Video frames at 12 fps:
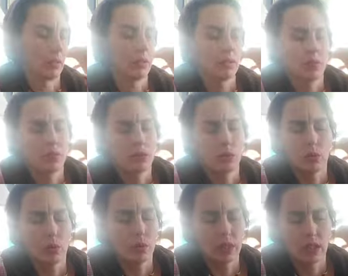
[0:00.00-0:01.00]
I don't know
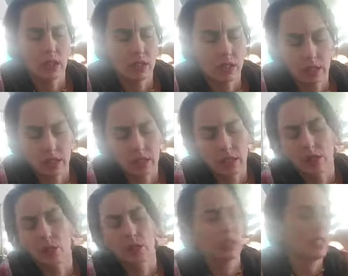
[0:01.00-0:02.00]
what it is that he did or
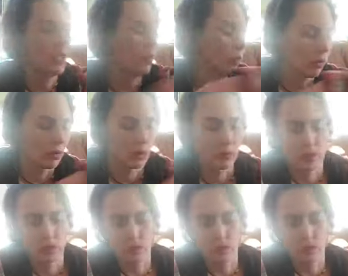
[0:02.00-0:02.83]
what he came along with